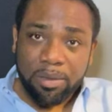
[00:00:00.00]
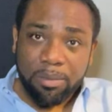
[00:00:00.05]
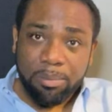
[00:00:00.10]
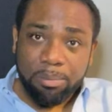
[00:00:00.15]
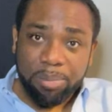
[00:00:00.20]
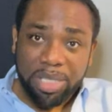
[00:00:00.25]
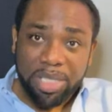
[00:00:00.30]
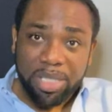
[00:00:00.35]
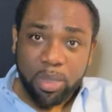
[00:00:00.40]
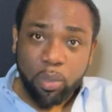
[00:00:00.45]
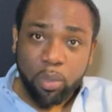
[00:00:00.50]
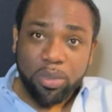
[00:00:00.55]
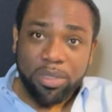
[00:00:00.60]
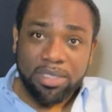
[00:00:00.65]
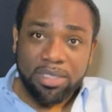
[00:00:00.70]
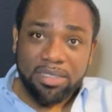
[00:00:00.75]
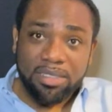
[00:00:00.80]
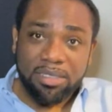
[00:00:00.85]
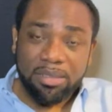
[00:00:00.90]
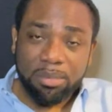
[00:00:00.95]
be
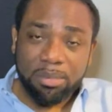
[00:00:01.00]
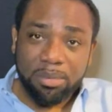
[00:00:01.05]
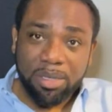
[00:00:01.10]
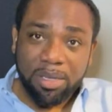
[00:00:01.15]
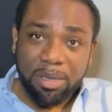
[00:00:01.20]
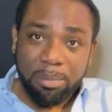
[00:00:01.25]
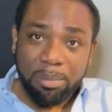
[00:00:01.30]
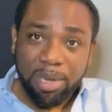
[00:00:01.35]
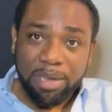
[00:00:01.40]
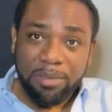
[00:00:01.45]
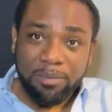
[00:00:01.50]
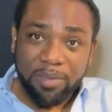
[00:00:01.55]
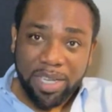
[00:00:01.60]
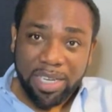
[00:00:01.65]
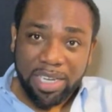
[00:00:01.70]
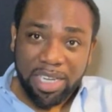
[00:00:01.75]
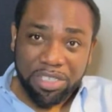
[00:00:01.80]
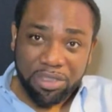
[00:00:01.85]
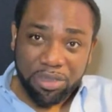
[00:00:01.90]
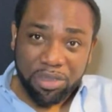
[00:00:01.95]
noticed by
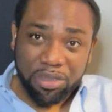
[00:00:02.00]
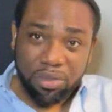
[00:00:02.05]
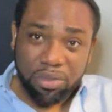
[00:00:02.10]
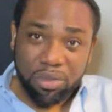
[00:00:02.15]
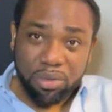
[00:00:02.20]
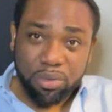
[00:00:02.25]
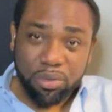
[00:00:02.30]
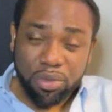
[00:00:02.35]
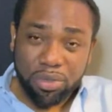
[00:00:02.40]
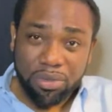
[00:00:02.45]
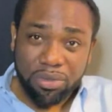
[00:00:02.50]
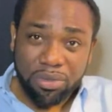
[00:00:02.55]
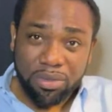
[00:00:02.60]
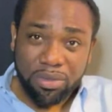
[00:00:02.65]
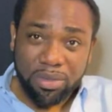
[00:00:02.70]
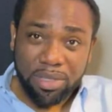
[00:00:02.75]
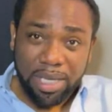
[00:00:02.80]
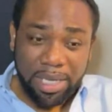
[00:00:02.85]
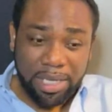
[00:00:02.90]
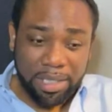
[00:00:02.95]
financial
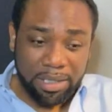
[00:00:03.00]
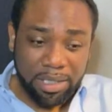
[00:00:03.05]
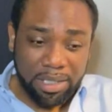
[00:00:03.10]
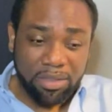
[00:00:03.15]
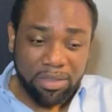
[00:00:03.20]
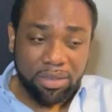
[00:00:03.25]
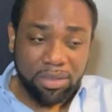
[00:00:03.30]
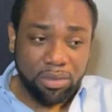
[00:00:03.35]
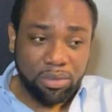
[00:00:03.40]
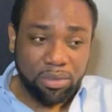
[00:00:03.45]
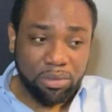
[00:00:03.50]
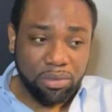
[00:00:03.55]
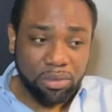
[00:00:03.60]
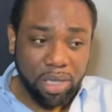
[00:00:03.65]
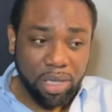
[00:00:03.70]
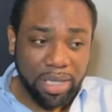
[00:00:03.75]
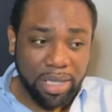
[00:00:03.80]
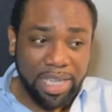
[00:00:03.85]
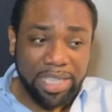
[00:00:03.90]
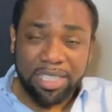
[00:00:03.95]
institutions and
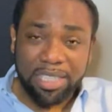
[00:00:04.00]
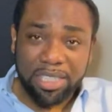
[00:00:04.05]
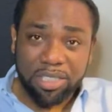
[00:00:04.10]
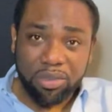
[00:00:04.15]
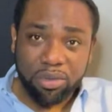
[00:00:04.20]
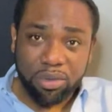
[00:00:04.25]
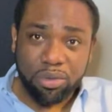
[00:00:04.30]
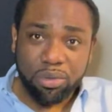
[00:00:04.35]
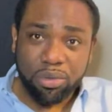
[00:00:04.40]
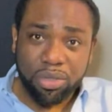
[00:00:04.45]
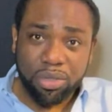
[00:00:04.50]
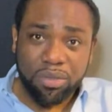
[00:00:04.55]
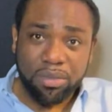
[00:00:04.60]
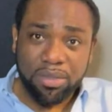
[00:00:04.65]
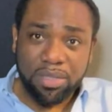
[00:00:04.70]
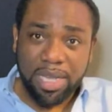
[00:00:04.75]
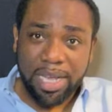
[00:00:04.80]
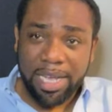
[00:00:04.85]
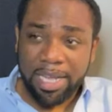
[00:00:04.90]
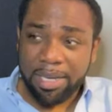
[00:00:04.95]
lending
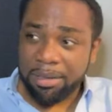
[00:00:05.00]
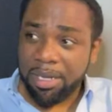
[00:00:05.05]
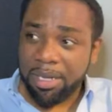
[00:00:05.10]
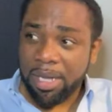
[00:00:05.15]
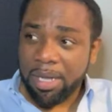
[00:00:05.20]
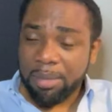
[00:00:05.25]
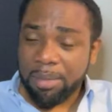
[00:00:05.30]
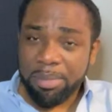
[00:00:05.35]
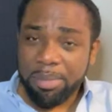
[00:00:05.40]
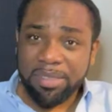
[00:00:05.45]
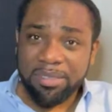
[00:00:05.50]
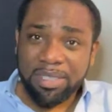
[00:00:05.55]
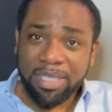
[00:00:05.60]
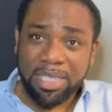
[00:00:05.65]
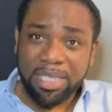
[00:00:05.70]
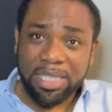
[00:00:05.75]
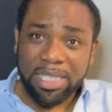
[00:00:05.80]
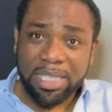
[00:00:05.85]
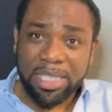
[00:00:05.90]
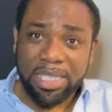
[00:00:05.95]
institutions and
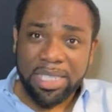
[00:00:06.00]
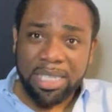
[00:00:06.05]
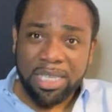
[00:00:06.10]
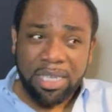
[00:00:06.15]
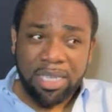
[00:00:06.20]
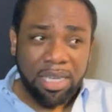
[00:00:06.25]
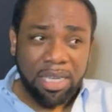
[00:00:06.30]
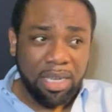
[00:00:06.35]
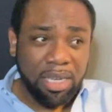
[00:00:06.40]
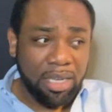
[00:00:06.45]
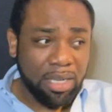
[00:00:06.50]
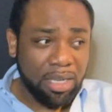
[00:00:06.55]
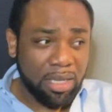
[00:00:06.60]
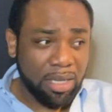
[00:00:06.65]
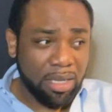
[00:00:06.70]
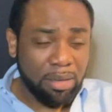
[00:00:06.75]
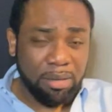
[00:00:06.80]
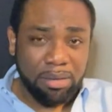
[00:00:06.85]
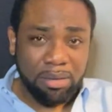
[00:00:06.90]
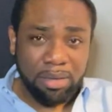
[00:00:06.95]
basically
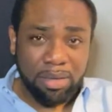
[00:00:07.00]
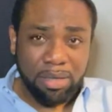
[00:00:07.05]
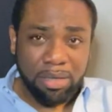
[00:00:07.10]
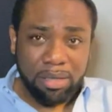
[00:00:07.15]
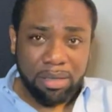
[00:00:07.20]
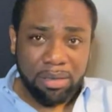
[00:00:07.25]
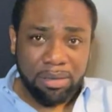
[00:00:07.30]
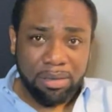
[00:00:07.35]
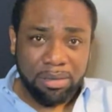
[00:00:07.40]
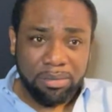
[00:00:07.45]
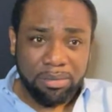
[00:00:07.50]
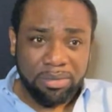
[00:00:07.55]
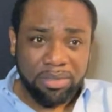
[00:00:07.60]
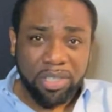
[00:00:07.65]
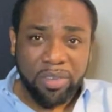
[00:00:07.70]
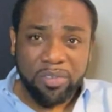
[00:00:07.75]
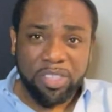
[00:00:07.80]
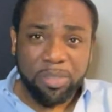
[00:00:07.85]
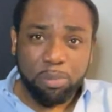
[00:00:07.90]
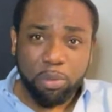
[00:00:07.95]

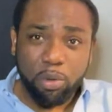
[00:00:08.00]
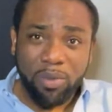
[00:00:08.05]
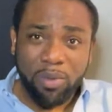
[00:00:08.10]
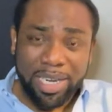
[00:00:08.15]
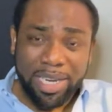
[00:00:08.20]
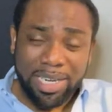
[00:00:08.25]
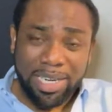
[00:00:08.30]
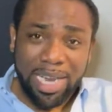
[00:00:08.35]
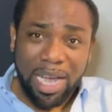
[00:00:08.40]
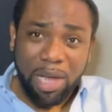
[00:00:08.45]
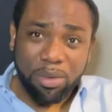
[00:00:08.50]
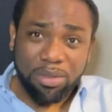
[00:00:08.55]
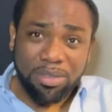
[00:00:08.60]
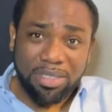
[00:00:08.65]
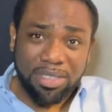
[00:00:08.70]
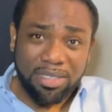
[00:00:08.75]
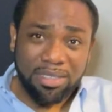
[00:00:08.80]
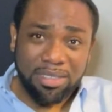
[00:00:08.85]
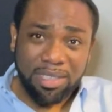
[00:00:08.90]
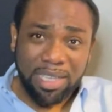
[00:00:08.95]
service providing
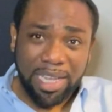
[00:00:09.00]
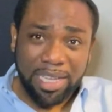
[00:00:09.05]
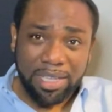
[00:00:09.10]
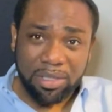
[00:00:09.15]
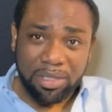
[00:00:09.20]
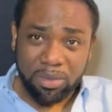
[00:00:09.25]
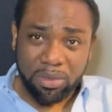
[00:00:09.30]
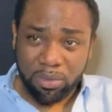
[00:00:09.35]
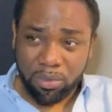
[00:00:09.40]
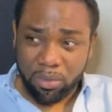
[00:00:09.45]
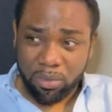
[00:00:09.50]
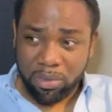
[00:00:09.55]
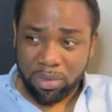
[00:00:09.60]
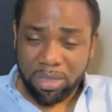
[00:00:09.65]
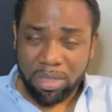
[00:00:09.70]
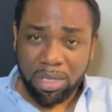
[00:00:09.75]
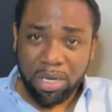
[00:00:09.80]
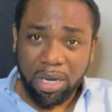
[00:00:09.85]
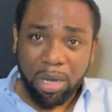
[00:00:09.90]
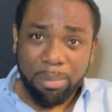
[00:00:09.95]
houses like your
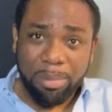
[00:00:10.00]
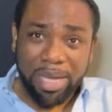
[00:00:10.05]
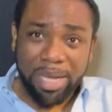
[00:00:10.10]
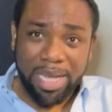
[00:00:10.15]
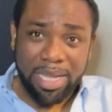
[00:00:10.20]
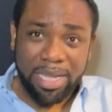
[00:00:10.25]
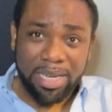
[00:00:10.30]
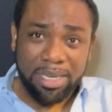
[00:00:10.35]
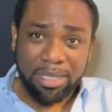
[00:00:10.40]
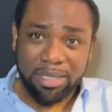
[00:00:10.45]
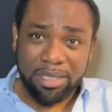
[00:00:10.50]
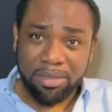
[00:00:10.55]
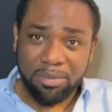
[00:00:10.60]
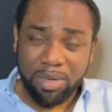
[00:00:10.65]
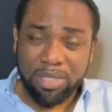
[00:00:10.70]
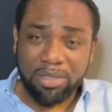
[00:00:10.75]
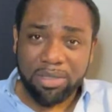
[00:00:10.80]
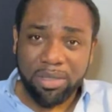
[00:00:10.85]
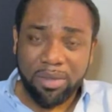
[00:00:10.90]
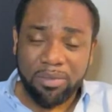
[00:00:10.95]
ComEd and the
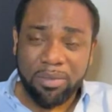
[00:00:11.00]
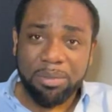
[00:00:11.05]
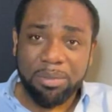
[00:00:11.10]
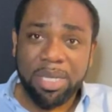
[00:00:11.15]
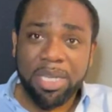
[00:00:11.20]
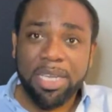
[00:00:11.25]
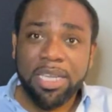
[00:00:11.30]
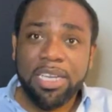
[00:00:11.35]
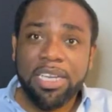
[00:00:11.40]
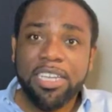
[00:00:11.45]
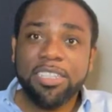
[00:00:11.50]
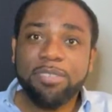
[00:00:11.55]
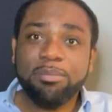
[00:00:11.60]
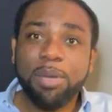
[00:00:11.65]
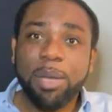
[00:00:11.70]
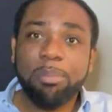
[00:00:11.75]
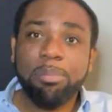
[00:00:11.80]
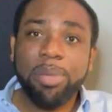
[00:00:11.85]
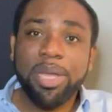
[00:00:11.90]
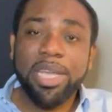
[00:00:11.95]
rest of them is
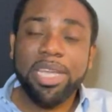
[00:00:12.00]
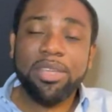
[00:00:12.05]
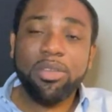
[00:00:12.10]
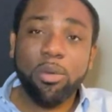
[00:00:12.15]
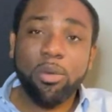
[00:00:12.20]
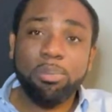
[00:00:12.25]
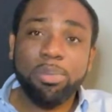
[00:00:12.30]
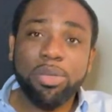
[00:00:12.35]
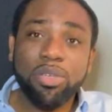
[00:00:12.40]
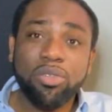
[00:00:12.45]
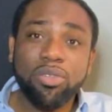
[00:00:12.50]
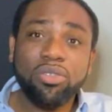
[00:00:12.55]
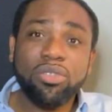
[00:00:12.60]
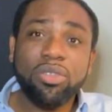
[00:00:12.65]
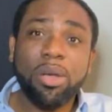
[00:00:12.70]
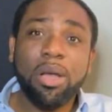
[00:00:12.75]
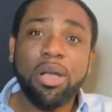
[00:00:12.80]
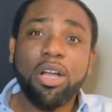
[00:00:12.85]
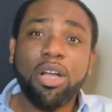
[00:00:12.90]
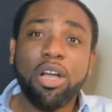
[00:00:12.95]
by paying your bills
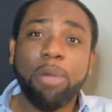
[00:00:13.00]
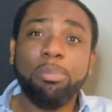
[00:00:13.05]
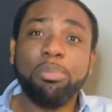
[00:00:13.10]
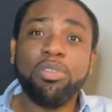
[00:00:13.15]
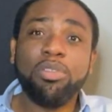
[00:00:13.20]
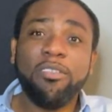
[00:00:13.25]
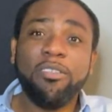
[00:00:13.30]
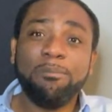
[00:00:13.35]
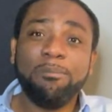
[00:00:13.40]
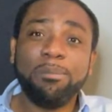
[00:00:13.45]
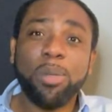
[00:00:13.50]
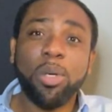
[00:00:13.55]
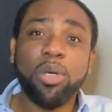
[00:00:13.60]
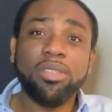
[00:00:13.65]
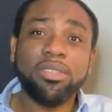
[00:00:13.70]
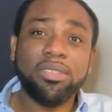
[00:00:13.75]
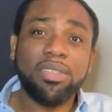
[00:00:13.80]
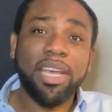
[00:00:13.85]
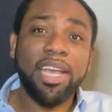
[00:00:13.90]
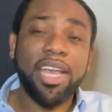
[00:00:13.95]
a couple of
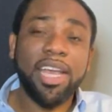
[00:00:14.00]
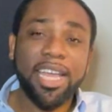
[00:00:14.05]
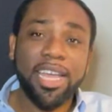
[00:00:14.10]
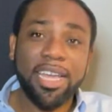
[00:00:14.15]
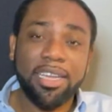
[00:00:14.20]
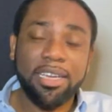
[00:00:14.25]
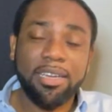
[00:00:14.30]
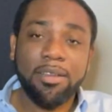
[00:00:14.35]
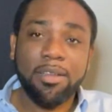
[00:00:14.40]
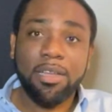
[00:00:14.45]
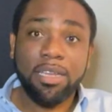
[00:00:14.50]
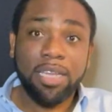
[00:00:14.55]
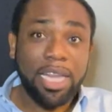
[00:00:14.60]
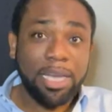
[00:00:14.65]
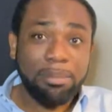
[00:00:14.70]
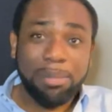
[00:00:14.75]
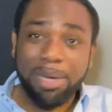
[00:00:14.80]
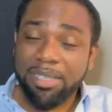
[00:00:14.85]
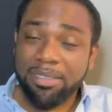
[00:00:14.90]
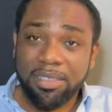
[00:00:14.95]
months ahead.
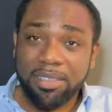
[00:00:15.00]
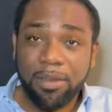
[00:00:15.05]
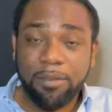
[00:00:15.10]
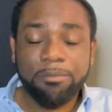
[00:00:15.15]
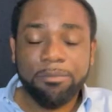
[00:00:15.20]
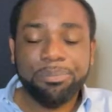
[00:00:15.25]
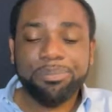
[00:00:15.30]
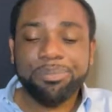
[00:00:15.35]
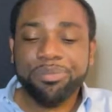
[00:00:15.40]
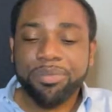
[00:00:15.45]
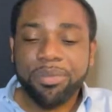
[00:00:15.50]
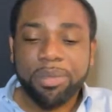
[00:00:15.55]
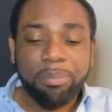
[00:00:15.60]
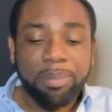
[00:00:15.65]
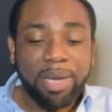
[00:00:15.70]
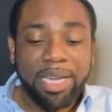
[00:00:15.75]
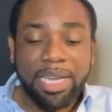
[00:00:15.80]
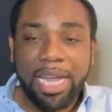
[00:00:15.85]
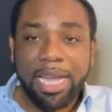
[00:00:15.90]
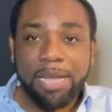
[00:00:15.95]
Like myself,
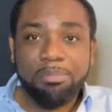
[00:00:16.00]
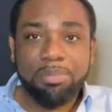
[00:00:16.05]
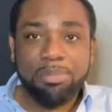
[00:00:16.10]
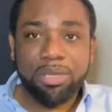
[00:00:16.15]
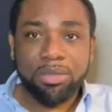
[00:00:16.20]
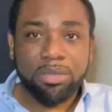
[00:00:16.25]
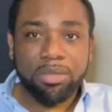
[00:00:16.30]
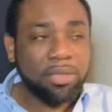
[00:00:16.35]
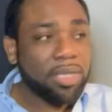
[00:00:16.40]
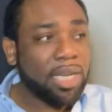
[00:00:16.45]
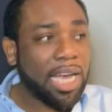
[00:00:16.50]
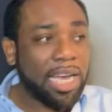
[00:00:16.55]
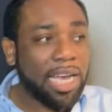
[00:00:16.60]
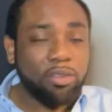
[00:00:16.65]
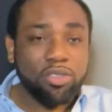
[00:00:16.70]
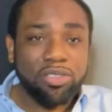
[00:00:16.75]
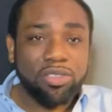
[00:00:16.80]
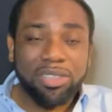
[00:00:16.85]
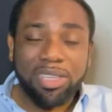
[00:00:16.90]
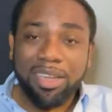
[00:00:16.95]
my light bill. I
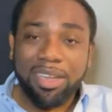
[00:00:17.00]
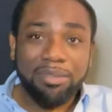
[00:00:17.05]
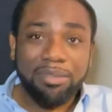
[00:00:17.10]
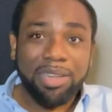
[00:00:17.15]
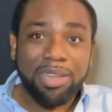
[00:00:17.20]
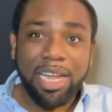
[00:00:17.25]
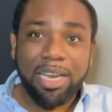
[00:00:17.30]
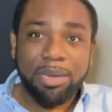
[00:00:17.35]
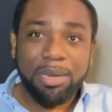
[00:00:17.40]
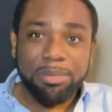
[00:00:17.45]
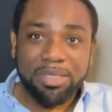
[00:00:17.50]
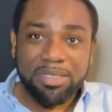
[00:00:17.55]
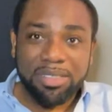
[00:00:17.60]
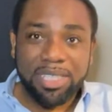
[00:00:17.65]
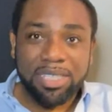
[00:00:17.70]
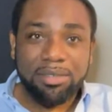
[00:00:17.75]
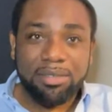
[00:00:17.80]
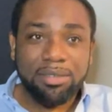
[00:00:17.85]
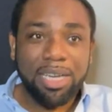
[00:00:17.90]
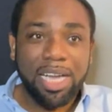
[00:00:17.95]
don't use a lot of light. I'm a
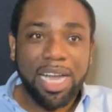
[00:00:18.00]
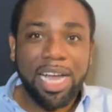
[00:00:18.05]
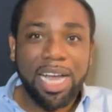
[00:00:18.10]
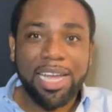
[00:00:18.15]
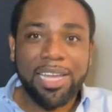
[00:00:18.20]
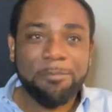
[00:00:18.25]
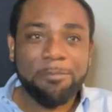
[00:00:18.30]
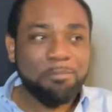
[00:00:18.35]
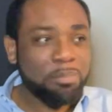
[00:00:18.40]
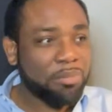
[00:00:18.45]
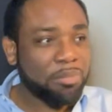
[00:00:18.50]
single guy.